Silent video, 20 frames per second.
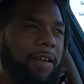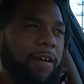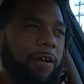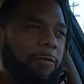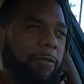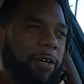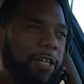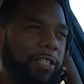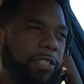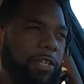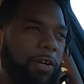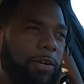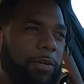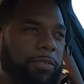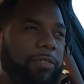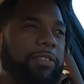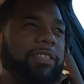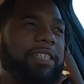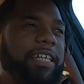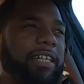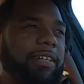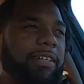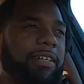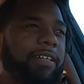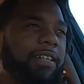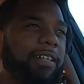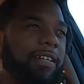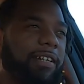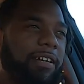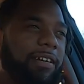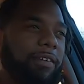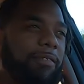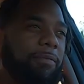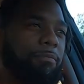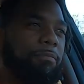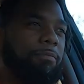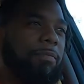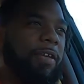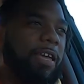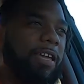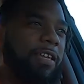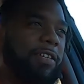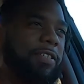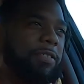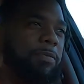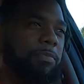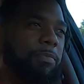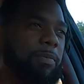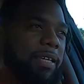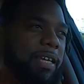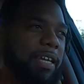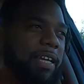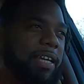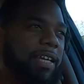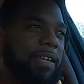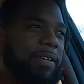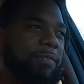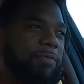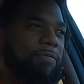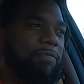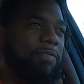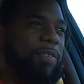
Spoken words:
which only makes me